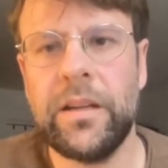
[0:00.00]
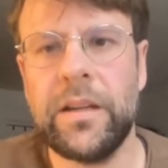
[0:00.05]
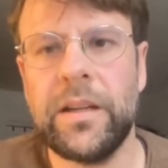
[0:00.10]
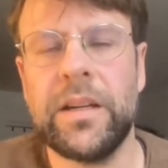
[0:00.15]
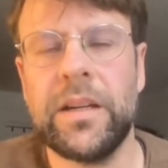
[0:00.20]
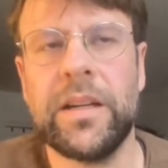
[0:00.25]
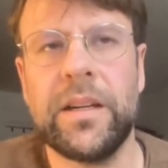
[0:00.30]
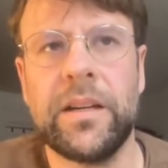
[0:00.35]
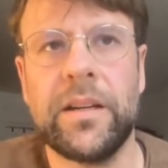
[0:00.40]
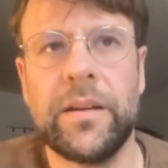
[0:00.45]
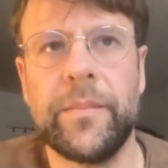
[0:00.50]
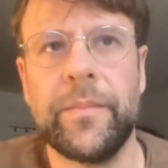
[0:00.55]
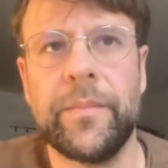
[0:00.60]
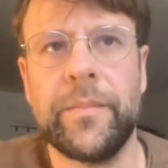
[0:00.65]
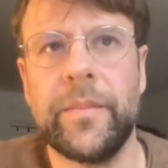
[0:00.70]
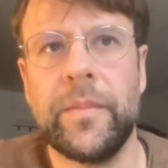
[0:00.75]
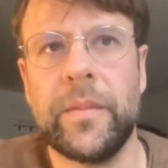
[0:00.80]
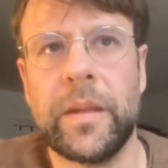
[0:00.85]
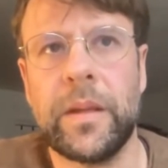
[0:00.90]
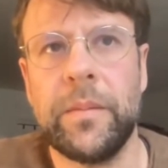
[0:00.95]

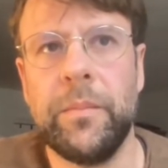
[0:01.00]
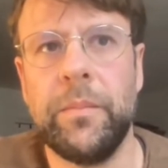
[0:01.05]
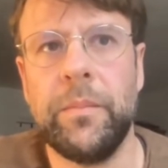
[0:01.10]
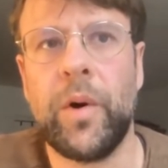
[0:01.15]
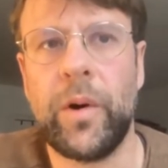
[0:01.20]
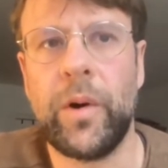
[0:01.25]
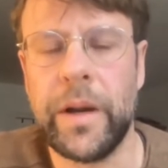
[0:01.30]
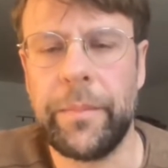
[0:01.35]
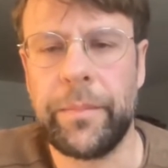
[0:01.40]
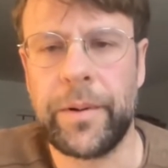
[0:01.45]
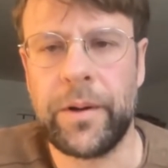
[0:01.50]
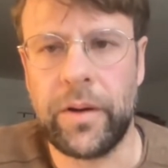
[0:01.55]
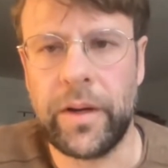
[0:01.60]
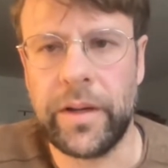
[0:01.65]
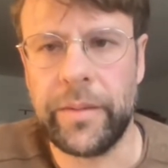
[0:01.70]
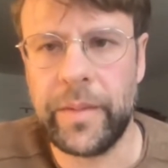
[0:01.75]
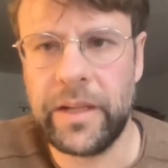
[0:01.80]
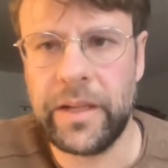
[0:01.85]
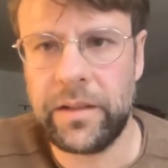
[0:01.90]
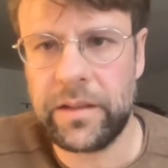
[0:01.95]
um, more
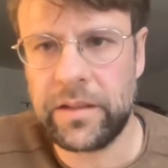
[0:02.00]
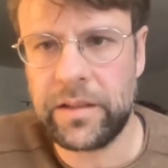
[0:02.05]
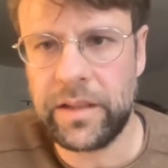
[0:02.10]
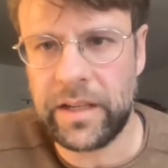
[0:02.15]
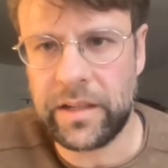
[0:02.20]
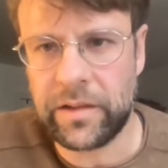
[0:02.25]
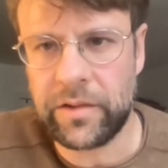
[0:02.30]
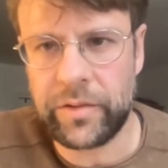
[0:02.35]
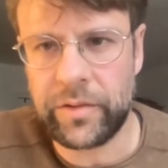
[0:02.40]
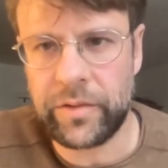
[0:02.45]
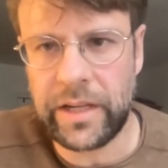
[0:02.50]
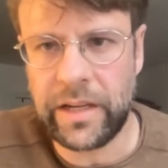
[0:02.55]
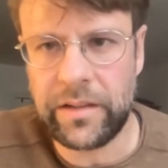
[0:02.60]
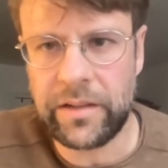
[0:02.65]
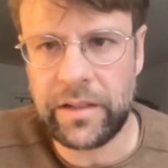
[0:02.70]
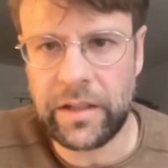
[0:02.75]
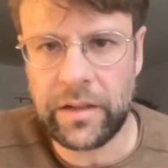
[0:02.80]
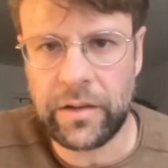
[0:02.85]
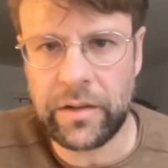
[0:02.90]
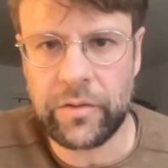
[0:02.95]
employment and
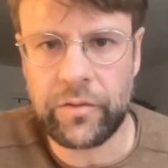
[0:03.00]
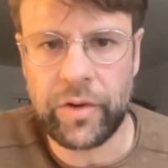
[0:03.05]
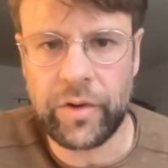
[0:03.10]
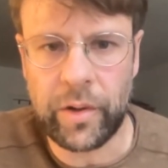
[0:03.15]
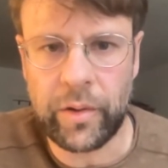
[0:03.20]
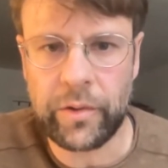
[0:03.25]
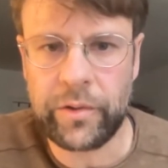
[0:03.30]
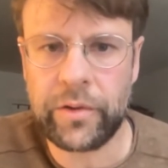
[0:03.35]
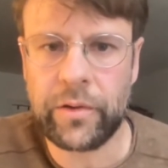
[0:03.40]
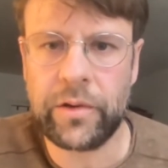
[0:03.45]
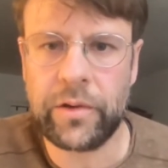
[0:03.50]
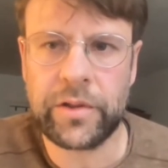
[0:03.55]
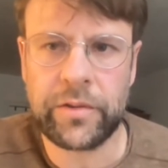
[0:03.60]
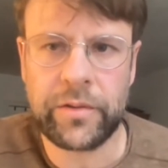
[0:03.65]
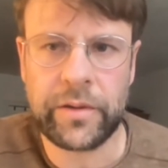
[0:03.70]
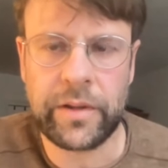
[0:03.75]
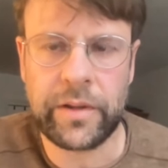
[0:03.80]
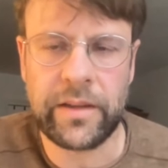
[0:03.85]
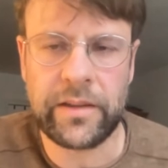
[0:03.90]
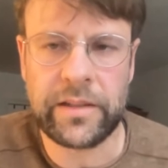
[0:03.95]
creating growth
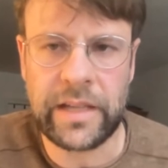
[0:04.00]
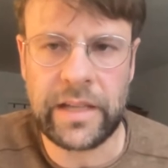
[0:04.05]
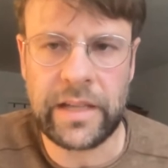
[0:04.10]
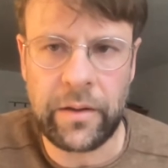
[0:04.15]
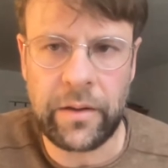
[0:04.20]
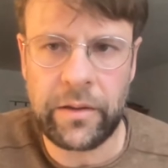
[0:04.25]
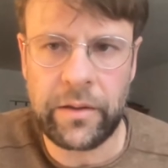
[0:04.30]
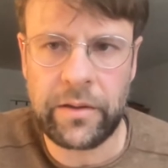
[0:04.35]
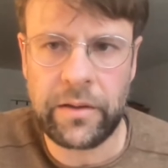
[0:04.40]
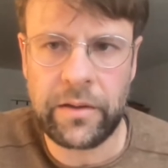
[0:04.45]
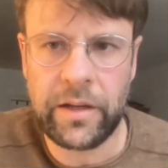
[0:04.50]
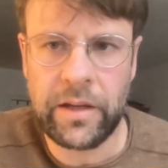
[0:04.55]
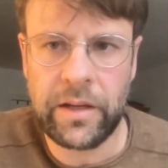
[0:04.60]
also in the south